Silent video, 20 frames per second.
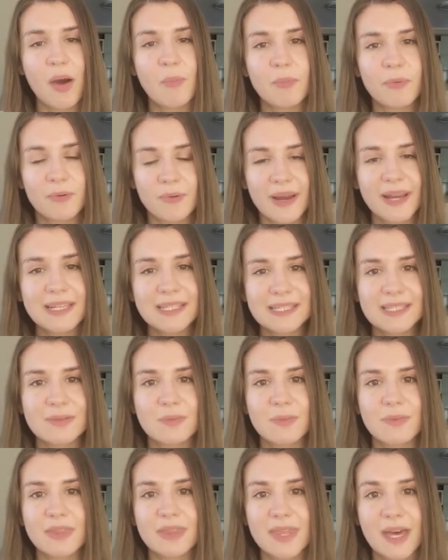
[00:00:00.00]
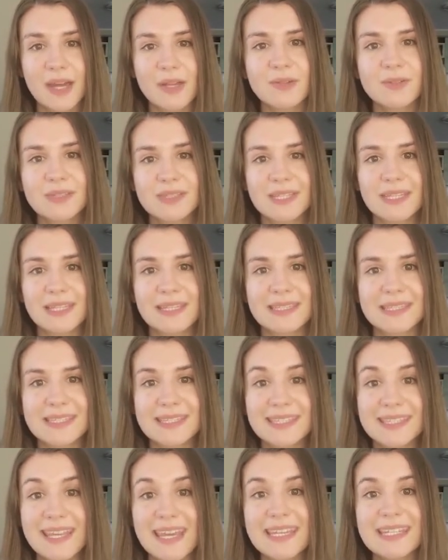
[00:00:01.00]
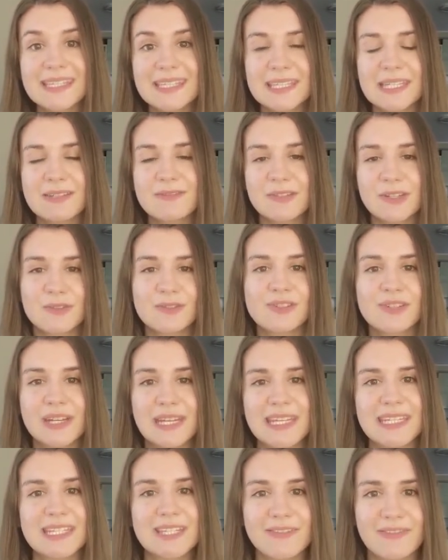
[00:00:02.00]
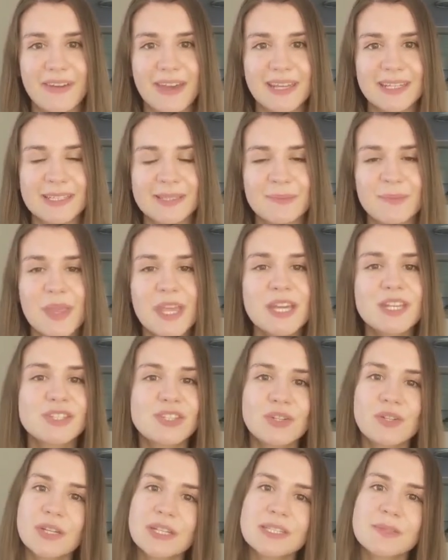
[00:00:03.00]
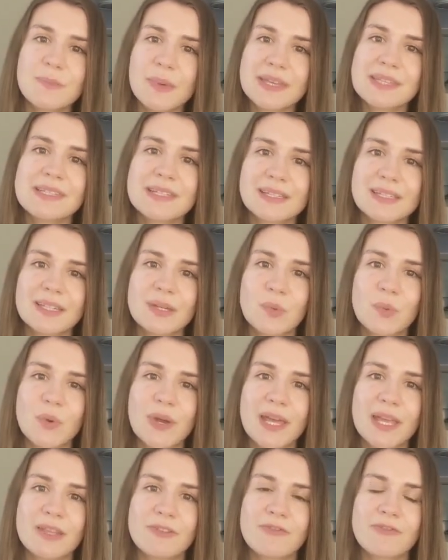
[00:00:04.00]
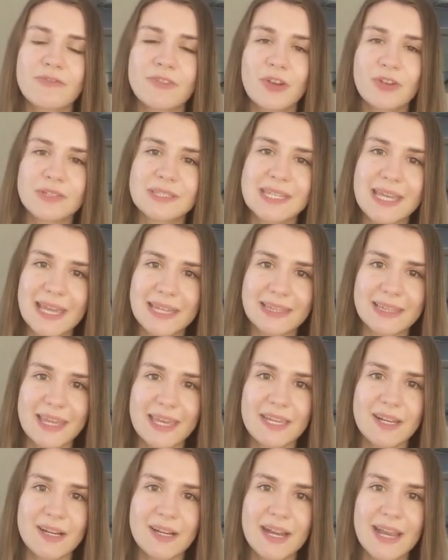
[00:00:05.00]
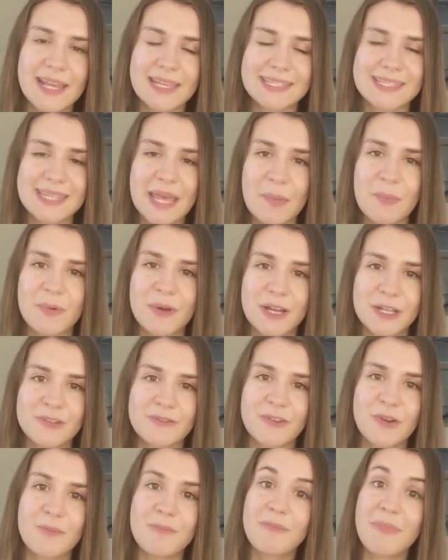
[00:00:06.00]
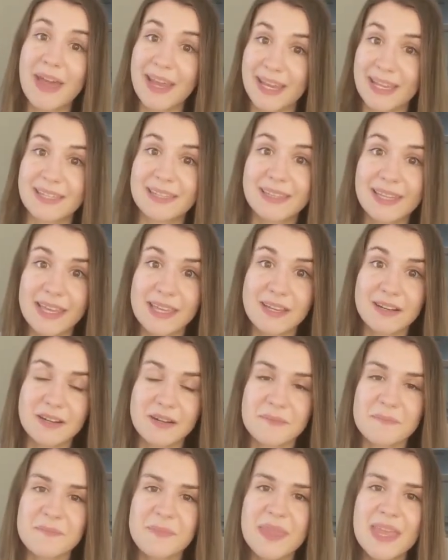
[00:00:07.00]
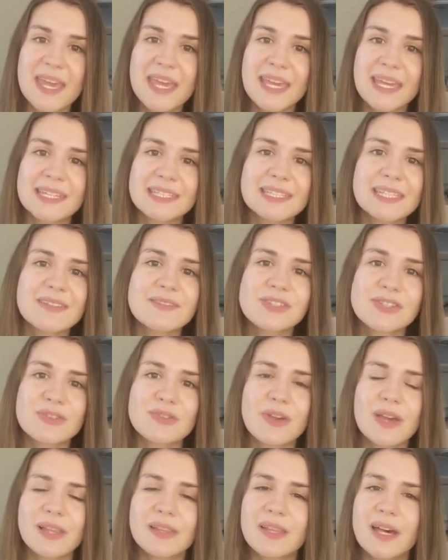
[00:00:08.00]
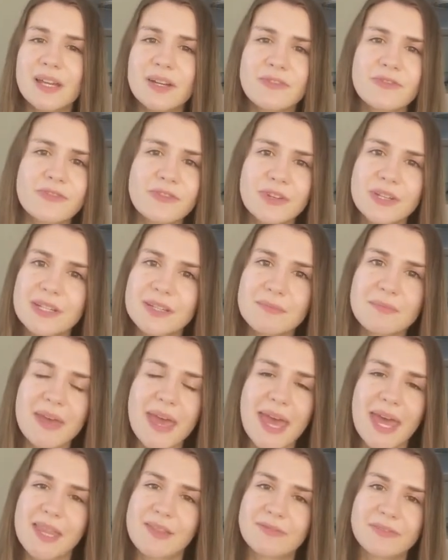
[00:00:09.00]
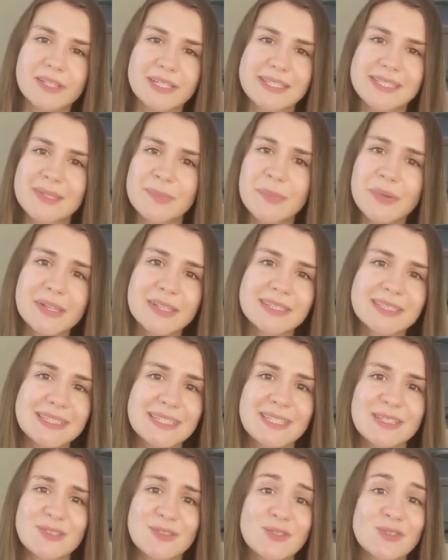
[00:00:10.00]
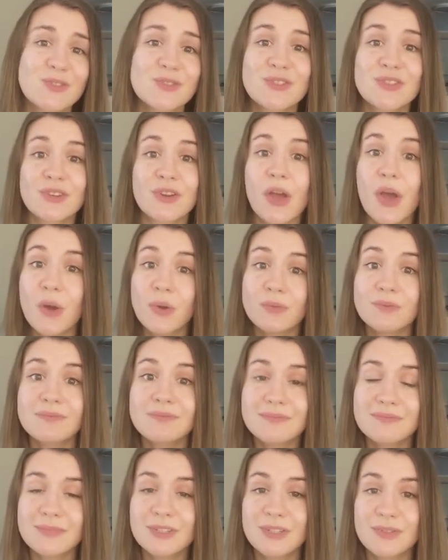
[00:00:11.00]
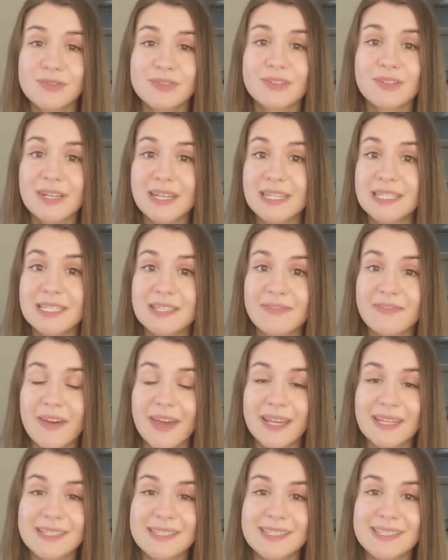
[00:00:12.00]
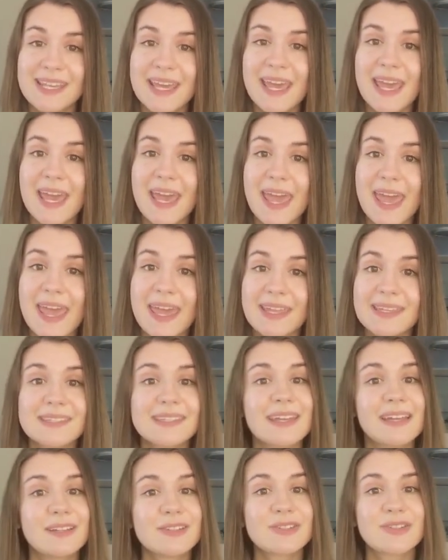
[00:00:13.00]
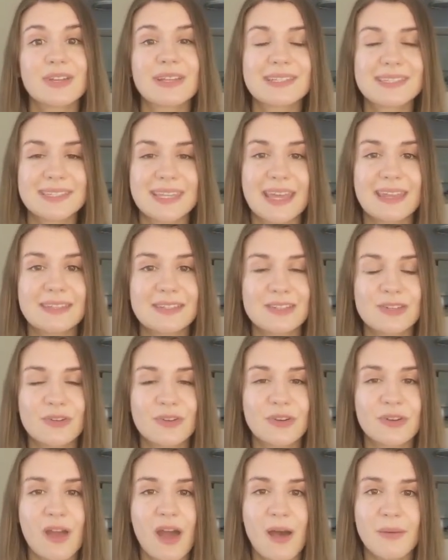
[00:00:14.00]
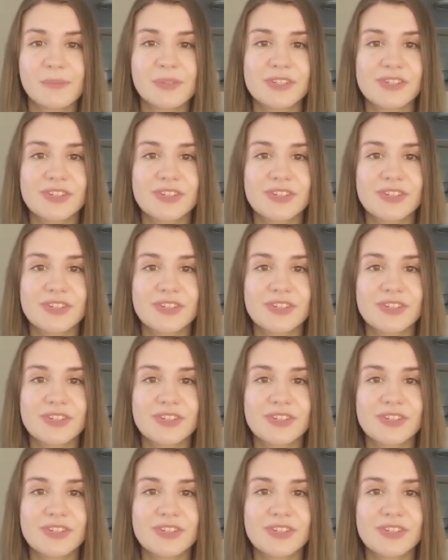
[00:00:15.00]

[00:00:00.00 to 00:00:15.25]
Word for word: can operate without its native user interface. So it's basically when front end layer is separate from back end layer. It gives you a lot of freedom and flexibility to choose your own user interface and also extend your